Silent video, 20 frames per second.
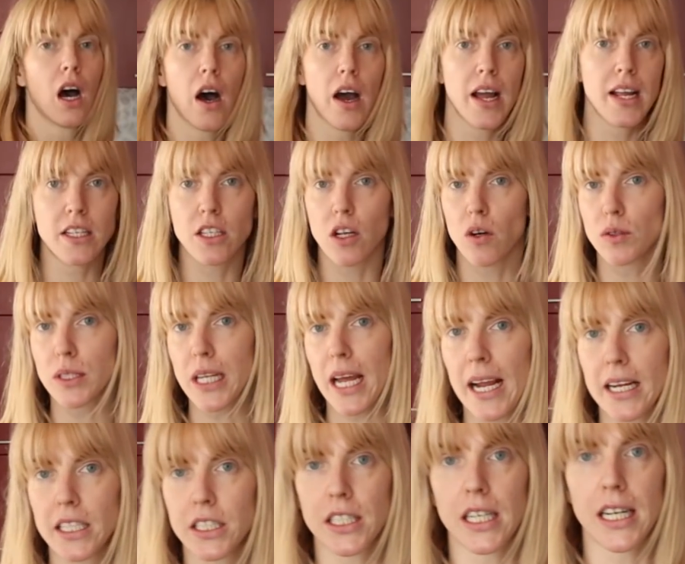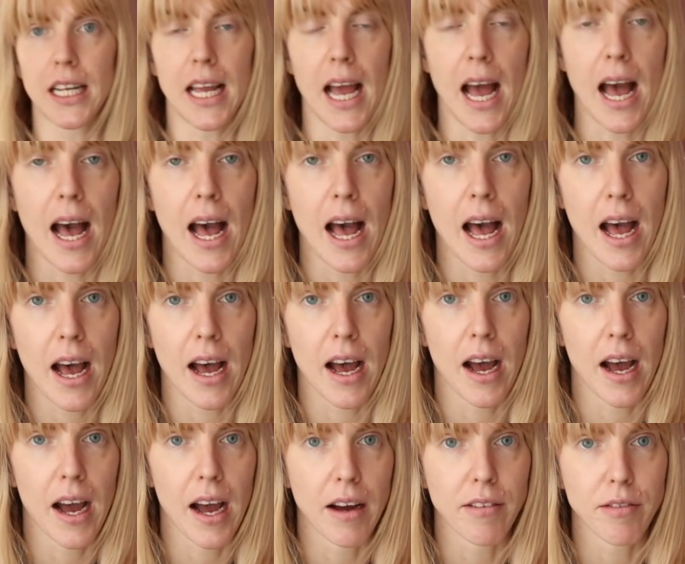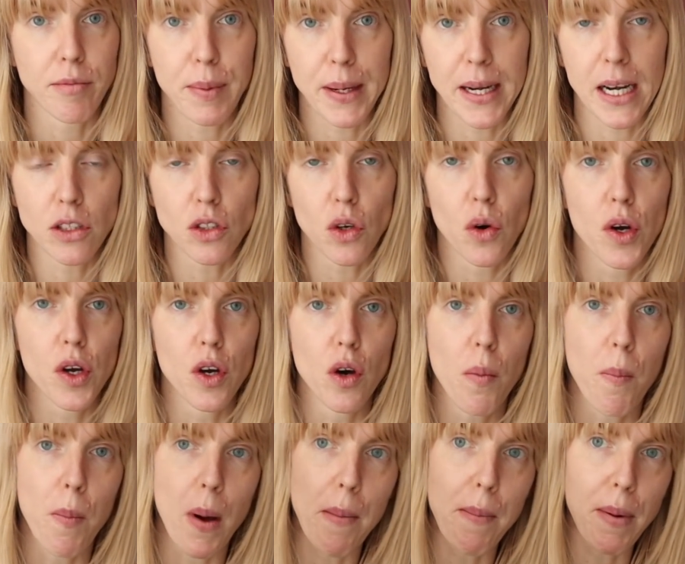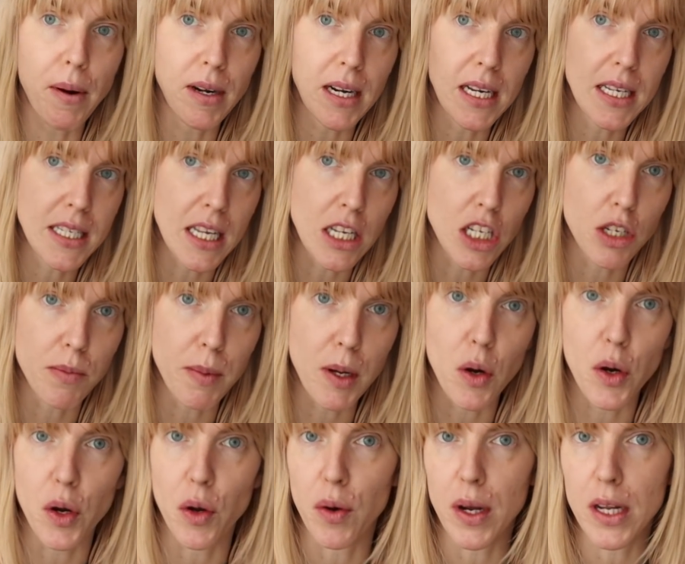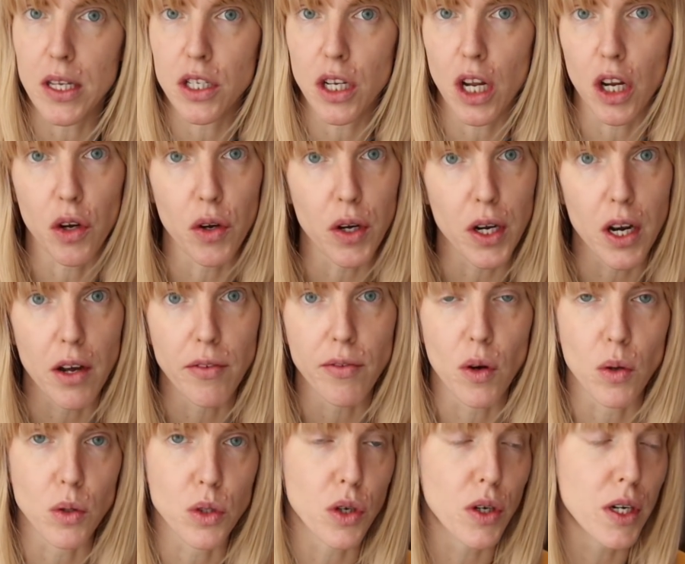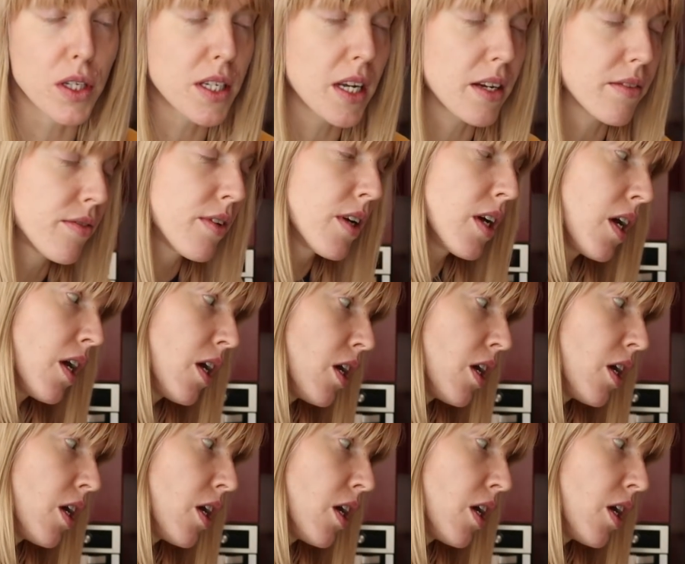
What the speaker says: I don't actually have peanut oil, but apparently sesame oil is a good enough alternative.